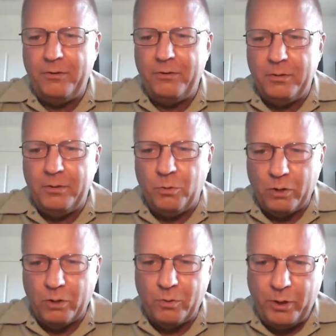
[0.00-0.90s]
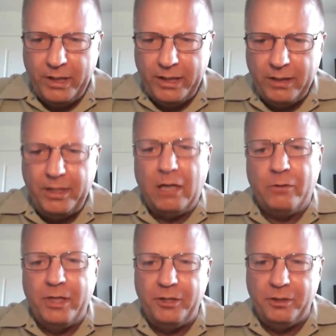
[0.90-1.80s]
the, the work we're putting in, the
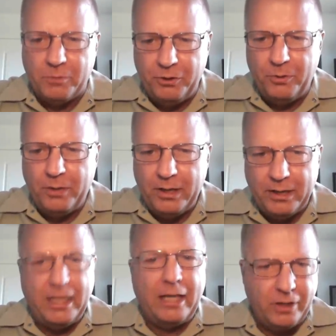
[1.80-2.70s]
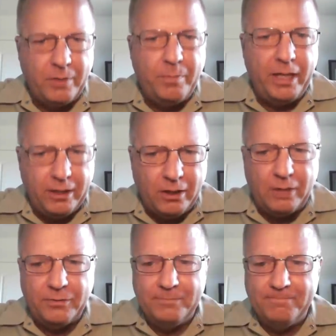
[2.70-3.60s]
outreach that we're doing is actually paying
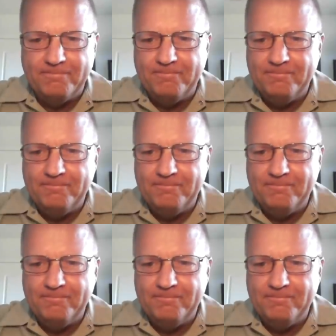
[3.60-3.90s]
off.